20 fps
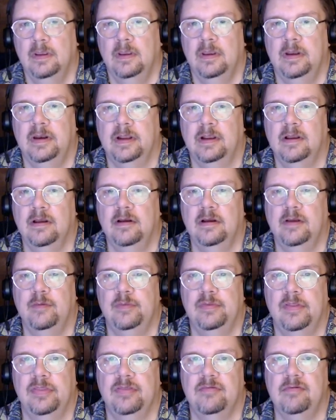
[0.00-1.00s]
And it can't go
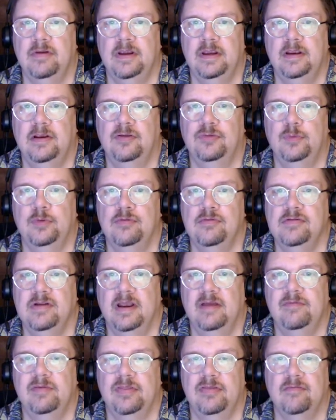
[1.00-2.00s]
with a 3 because we already
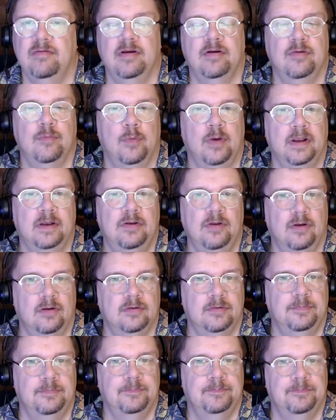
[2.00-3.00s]
have a 3 on a white
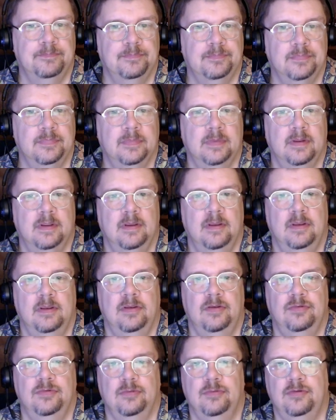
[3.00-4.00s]
dot.
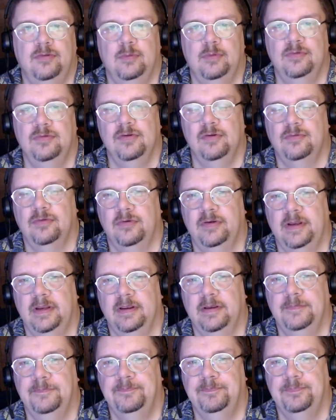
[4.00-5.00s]
So 2 is not on
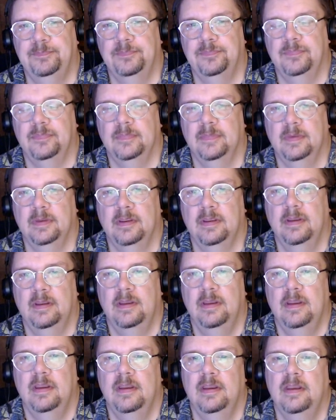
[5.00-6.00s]
here.
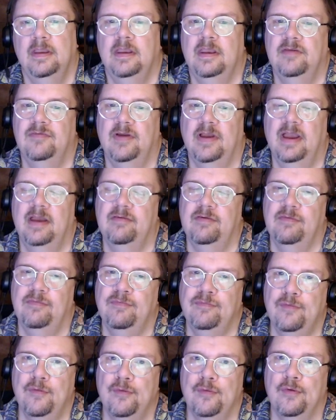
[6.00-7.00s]
If I have a
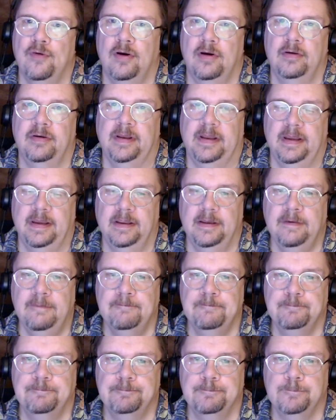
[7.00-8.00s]
4 on here,
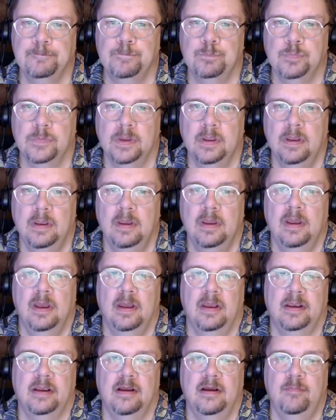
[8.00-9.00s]

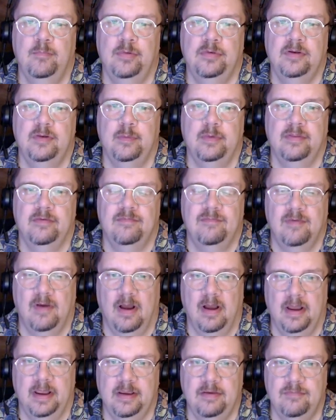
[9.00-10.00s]
I can't put it with a
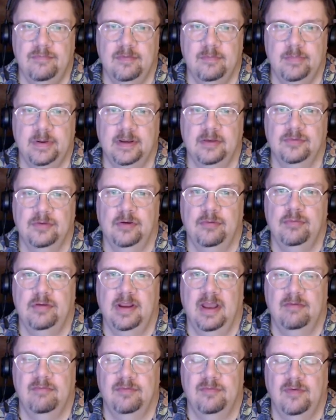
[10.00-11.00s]
5 because I already
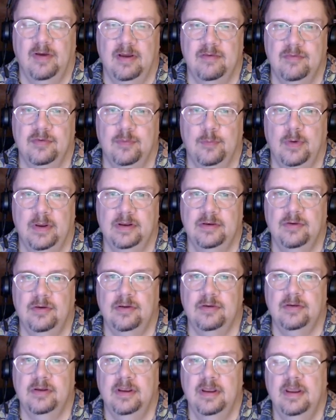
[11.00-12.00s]
have a 5 on a white
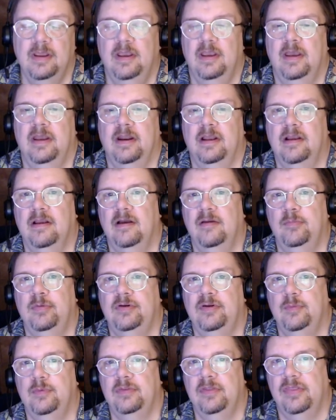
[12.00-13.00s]
dot. And I can't
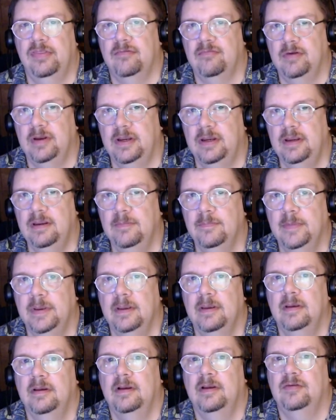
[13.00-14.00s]
put it with a 3
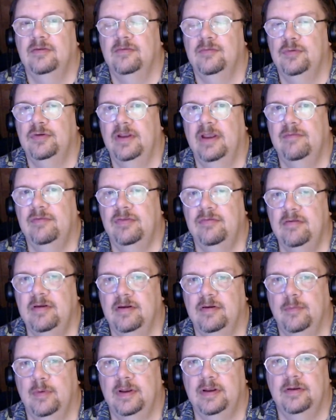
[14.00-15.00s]
because I already have a 3
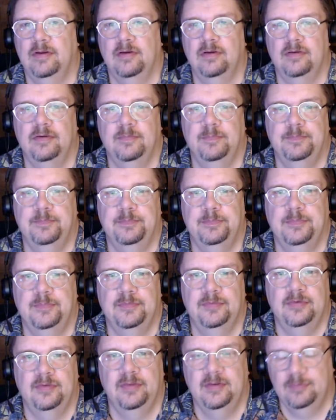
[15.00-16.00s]
on a white dot.
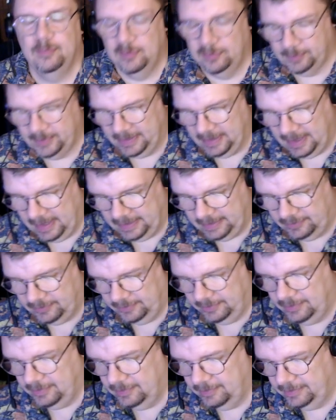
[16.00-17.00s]
So this must be 8
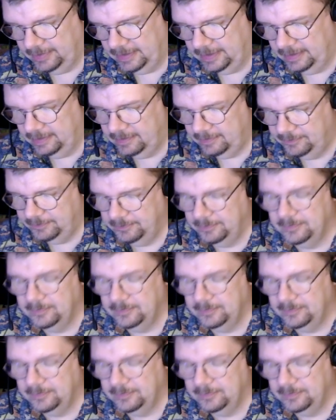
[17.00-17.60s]
on here.